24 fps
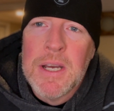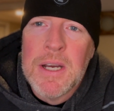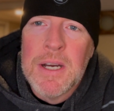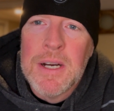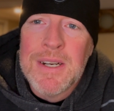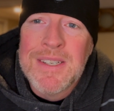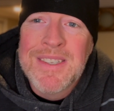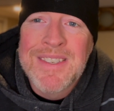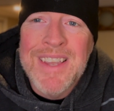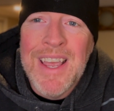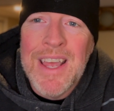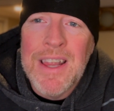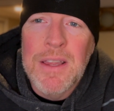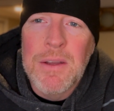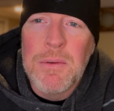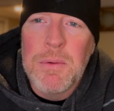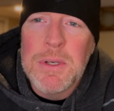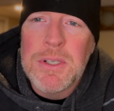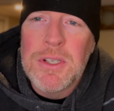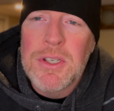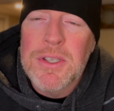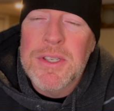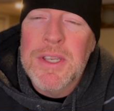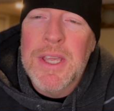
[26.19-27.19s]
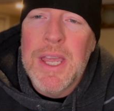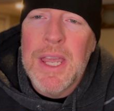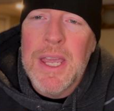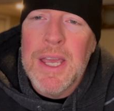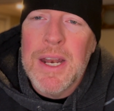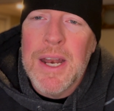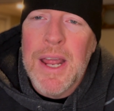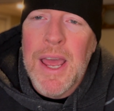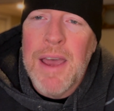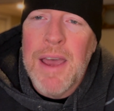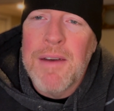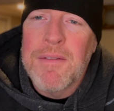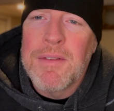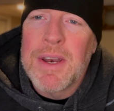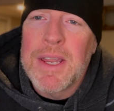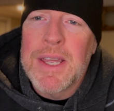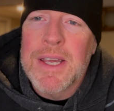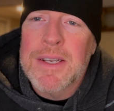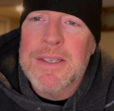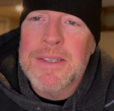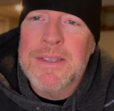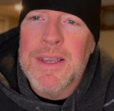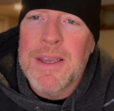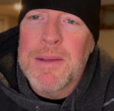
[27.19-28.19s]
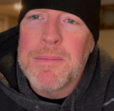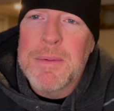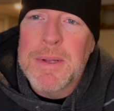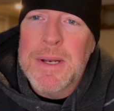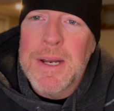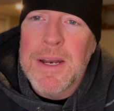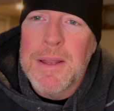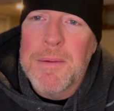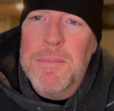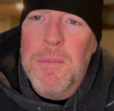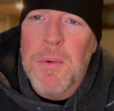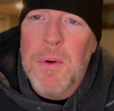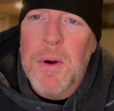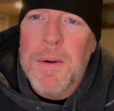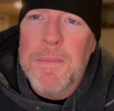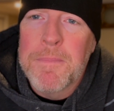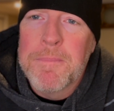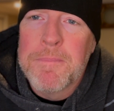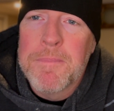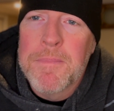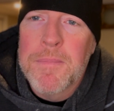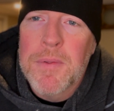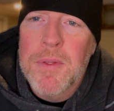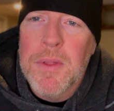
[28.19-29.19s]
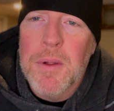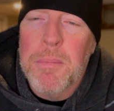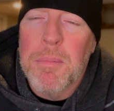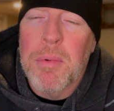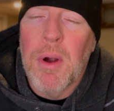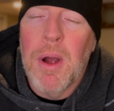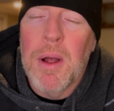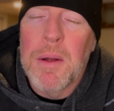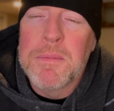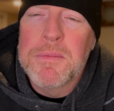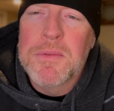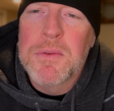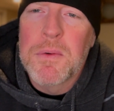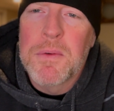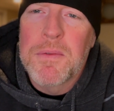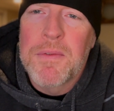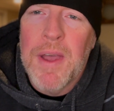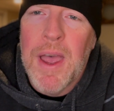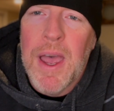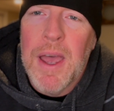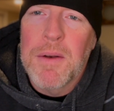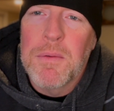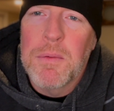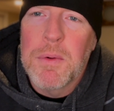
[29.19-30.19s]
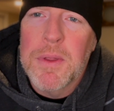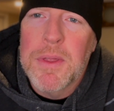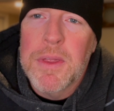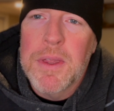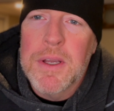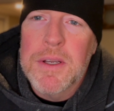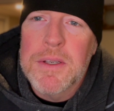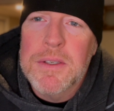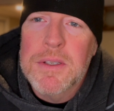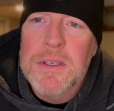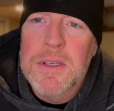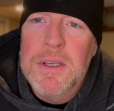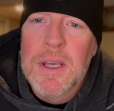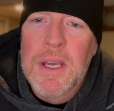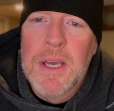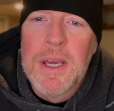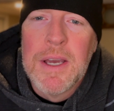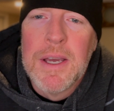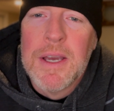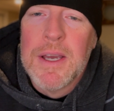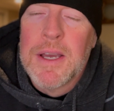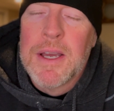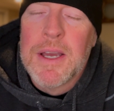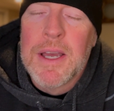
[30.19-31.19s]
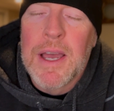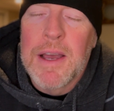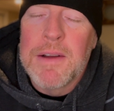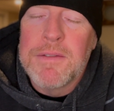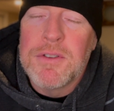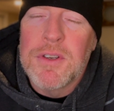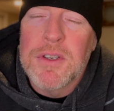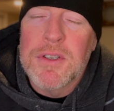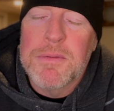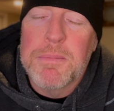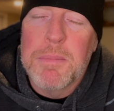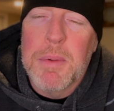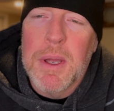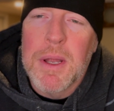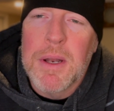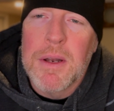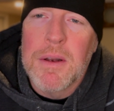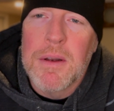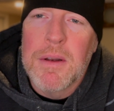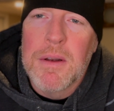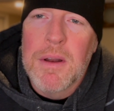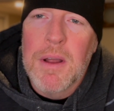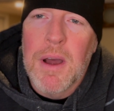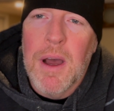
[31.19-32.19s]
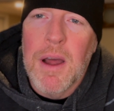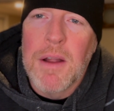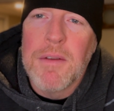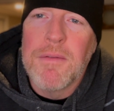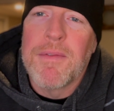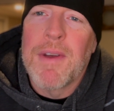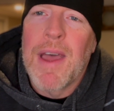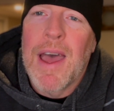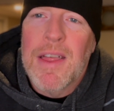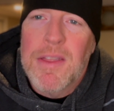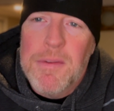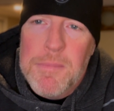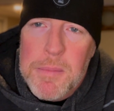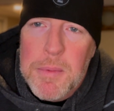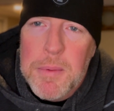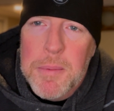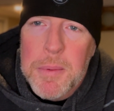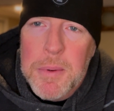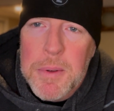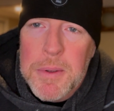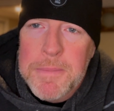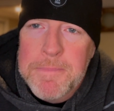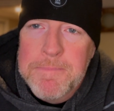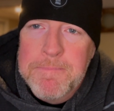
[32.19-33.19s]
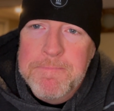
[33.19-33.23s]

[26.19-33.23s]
Sadly, we just can't have any excitement anymore. The problems we've had with this have just been unfathomable.